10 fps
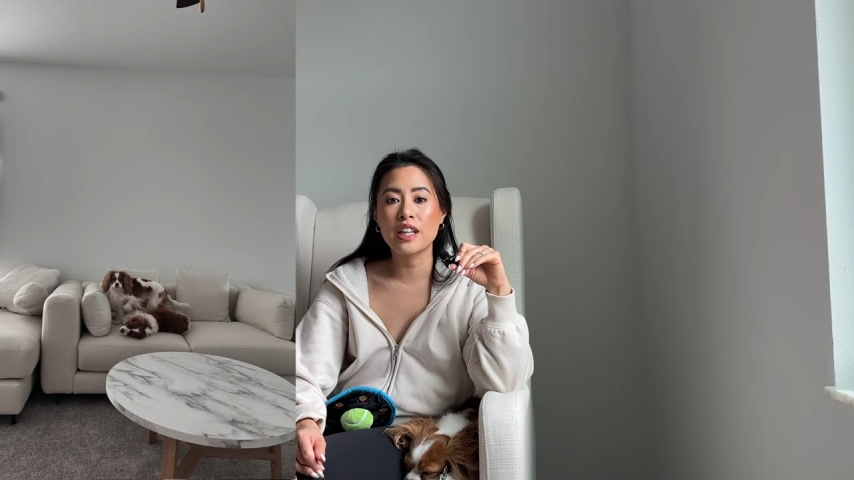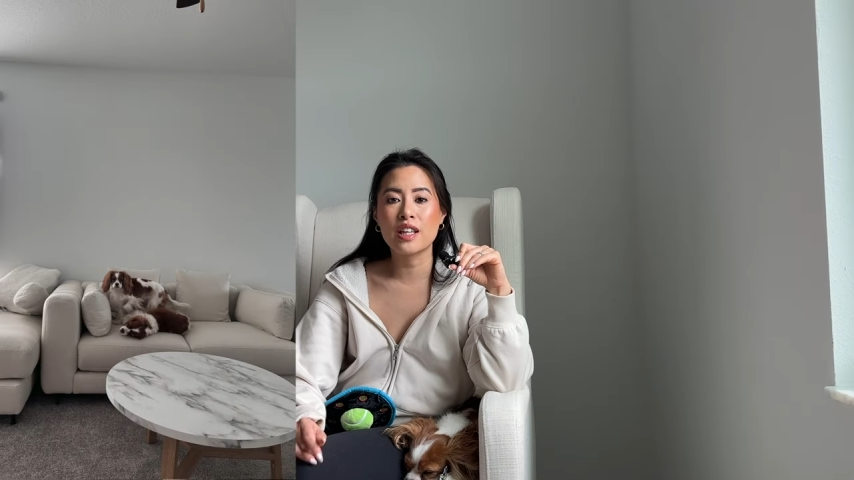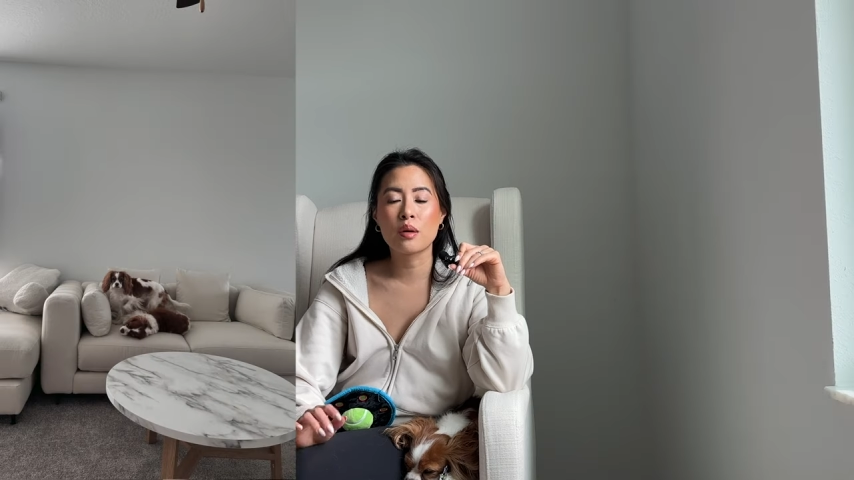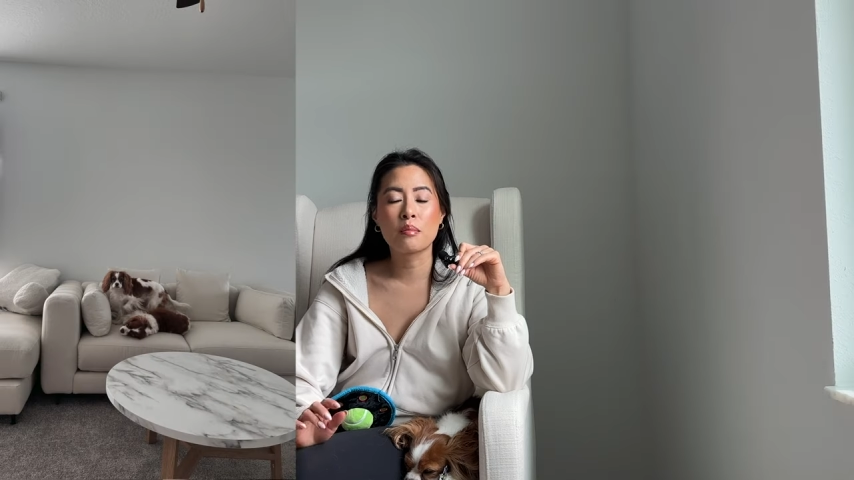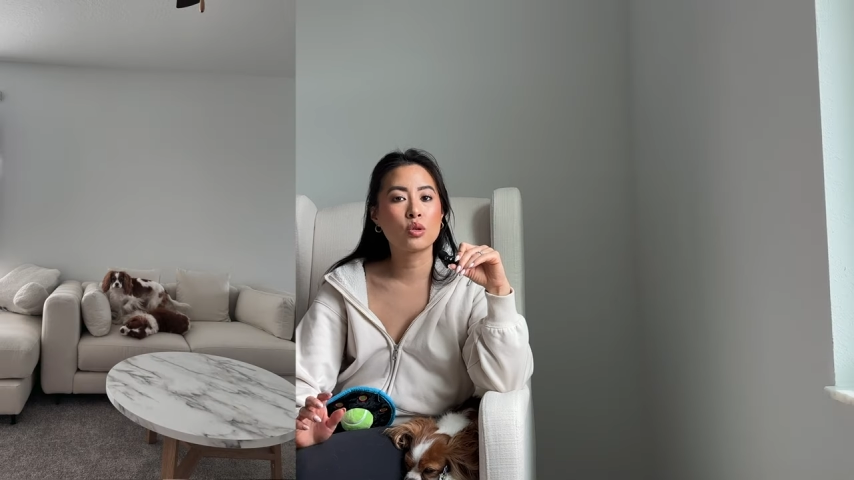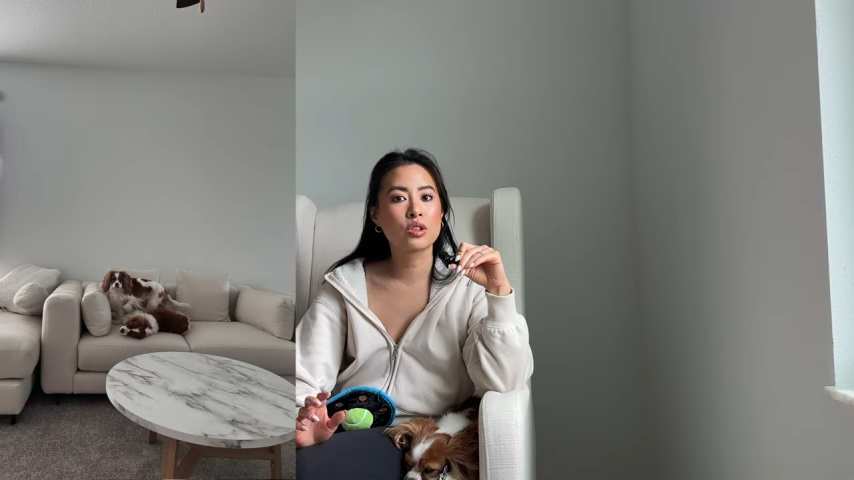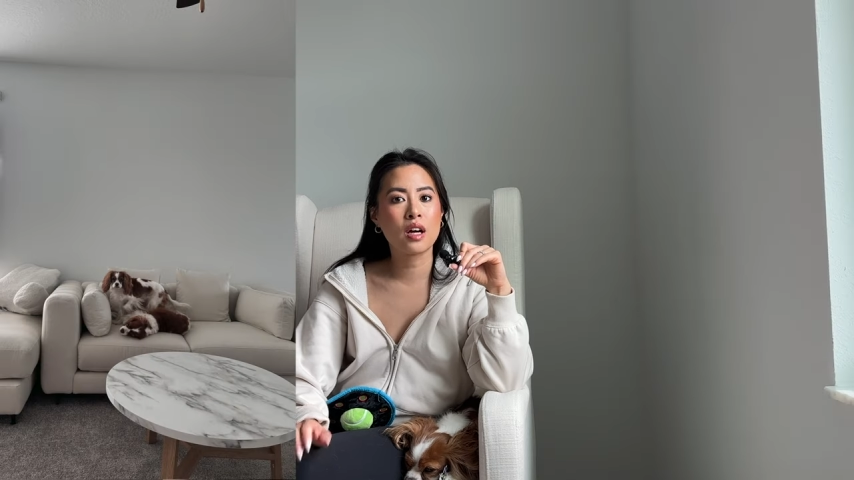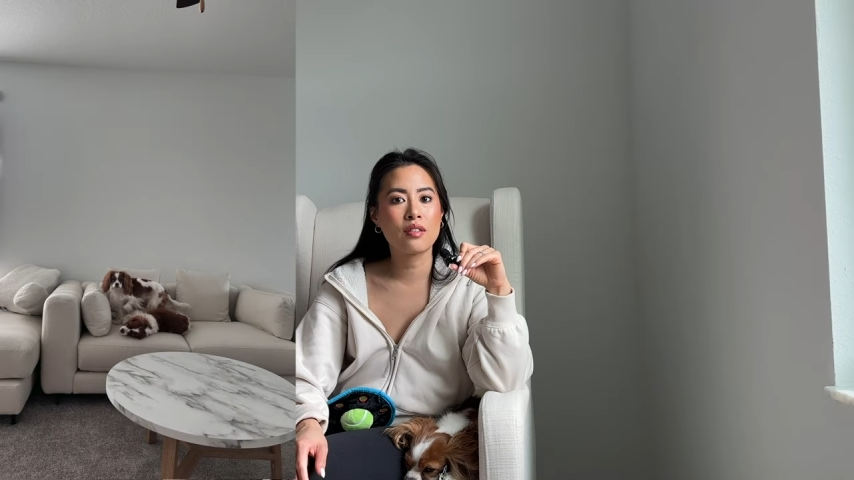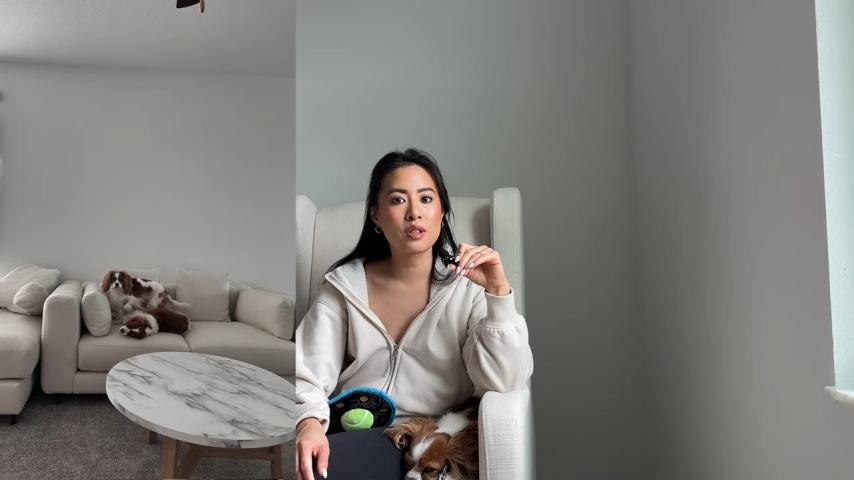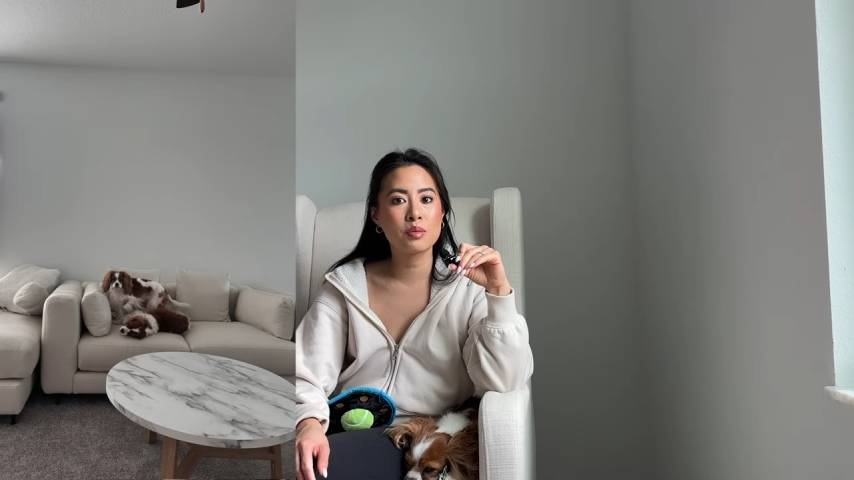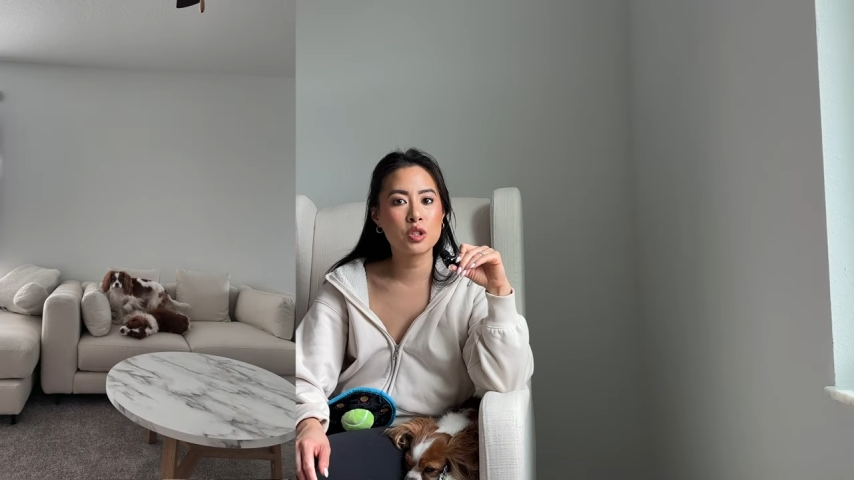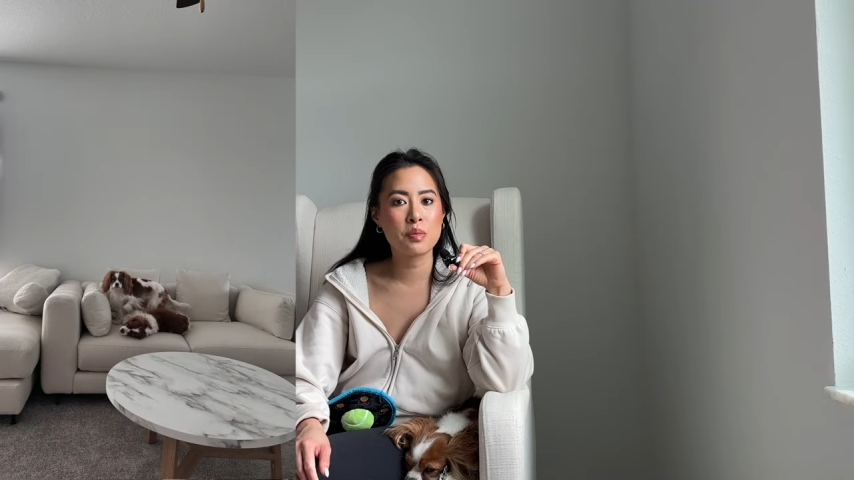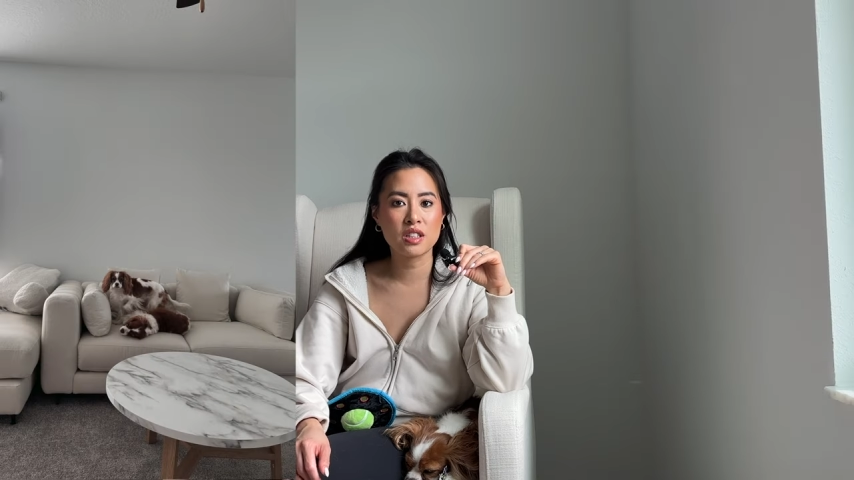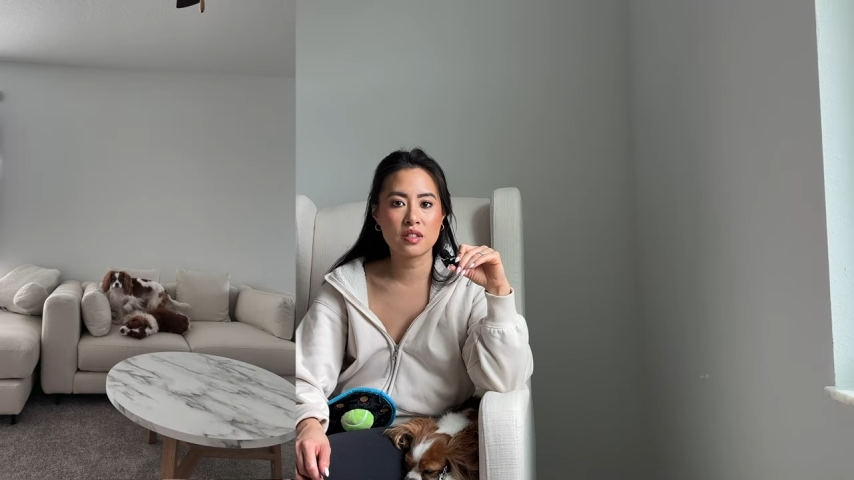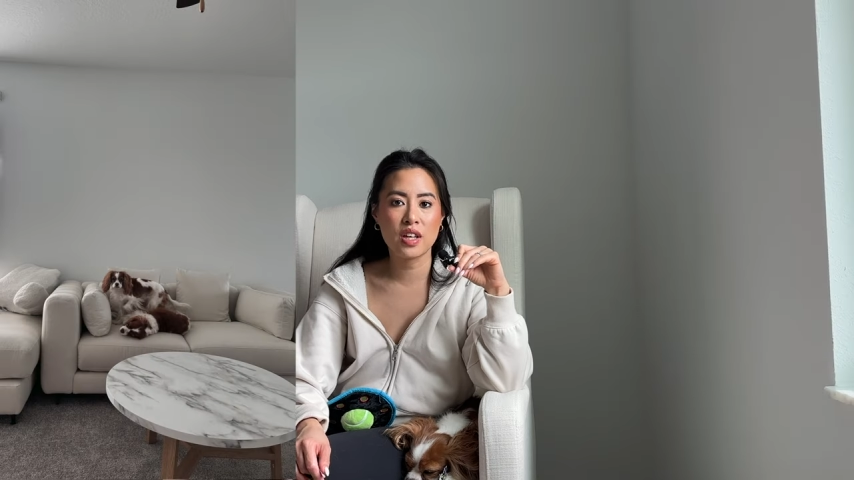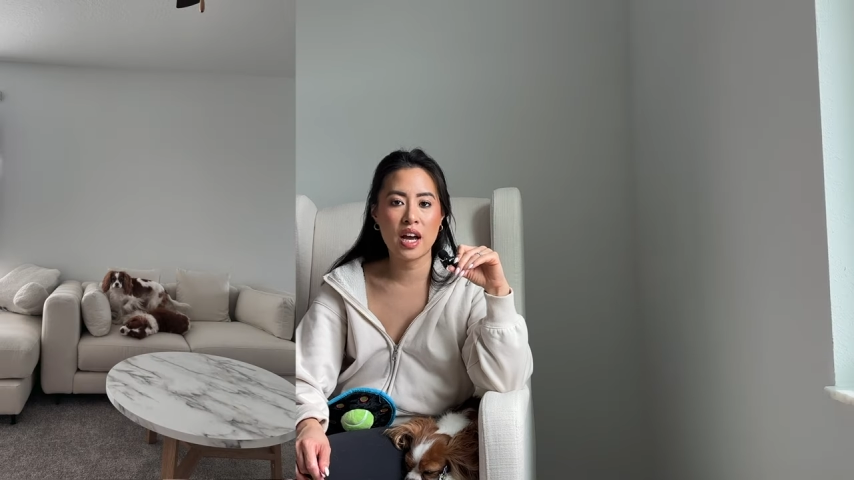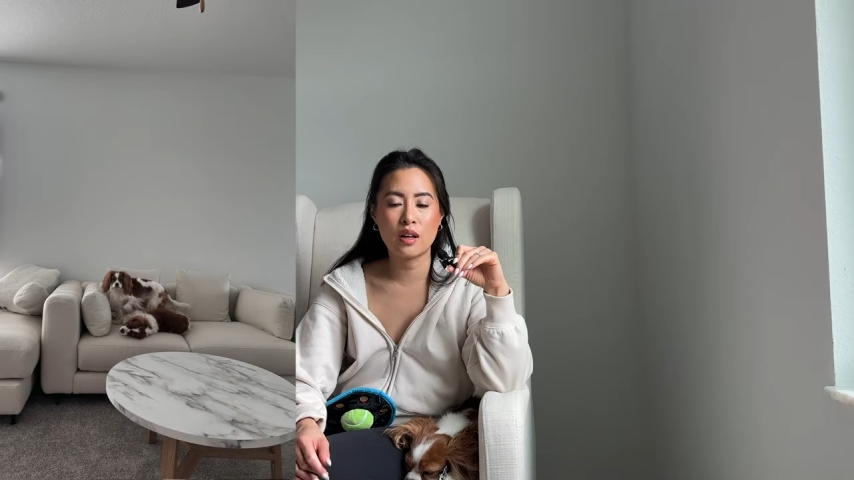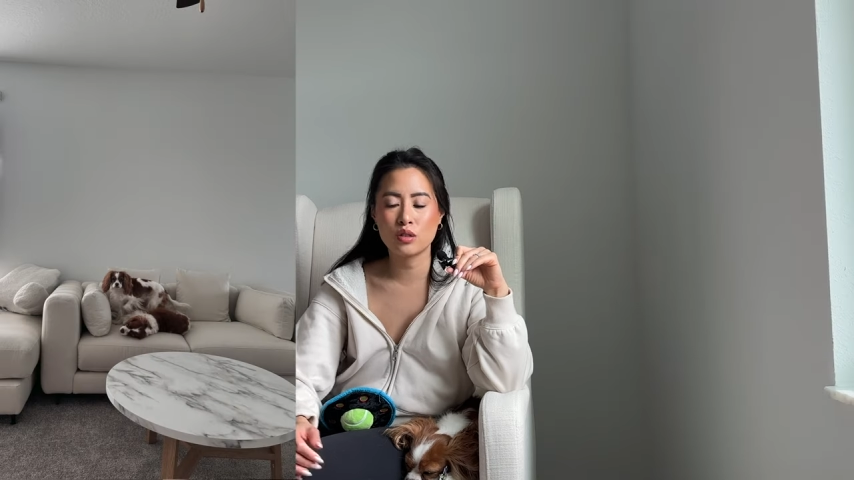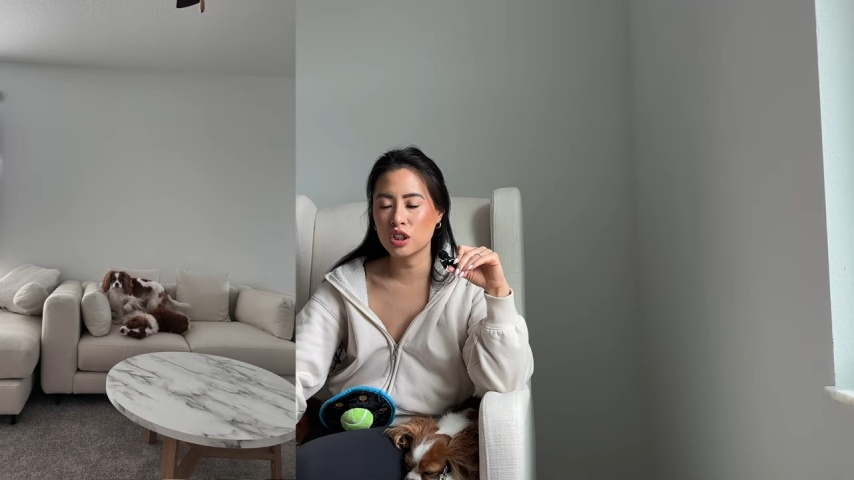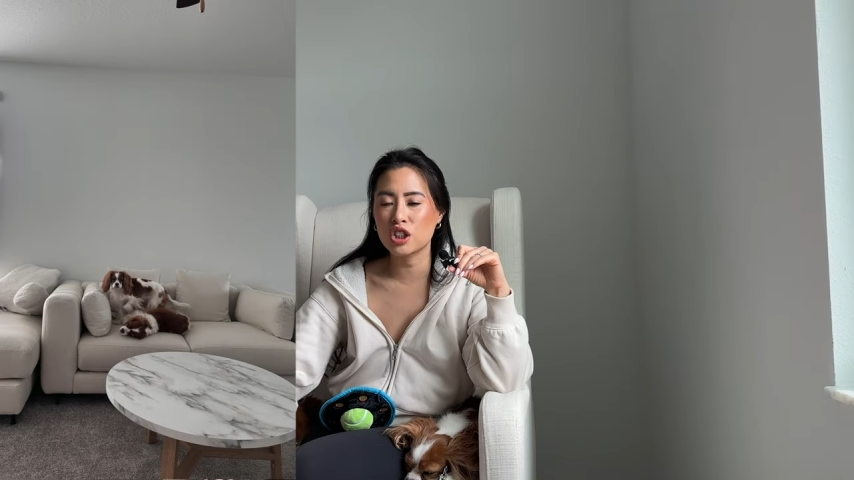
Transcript: at the most comfortable spots of the house.